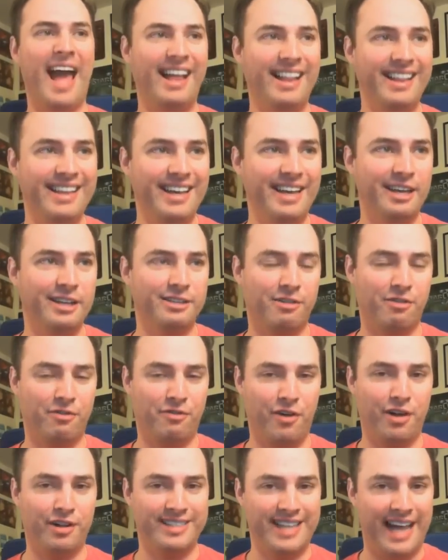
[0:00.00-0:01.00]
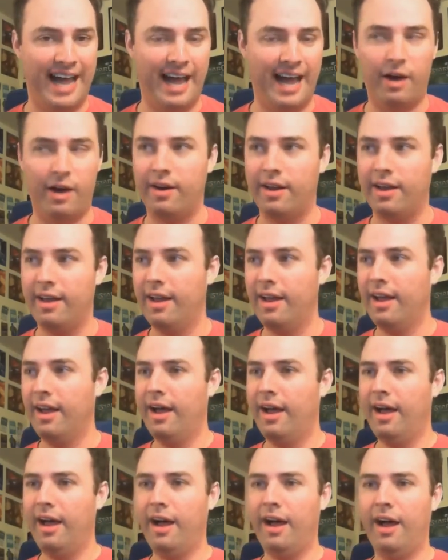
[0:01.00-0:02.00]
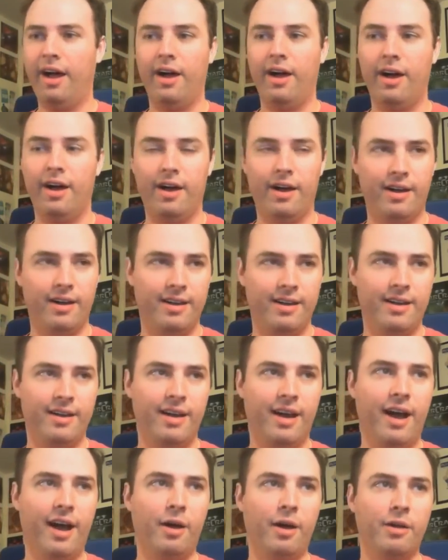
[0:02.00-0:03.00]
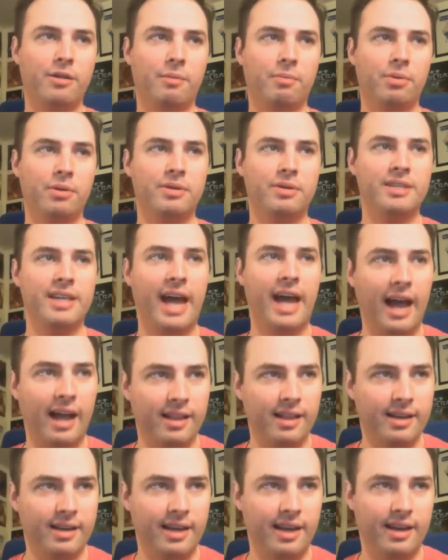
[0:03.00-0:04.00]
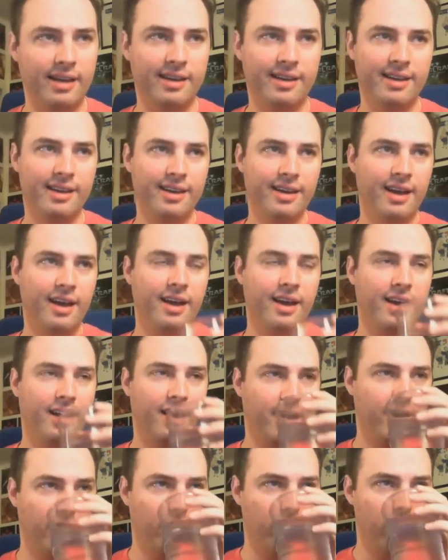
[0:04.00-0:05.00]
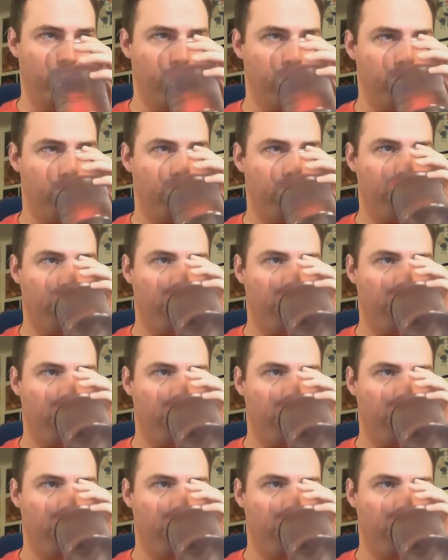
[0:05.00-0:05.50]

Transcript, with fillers: Hellions fall down. Oh, oh, the brutality. Oh.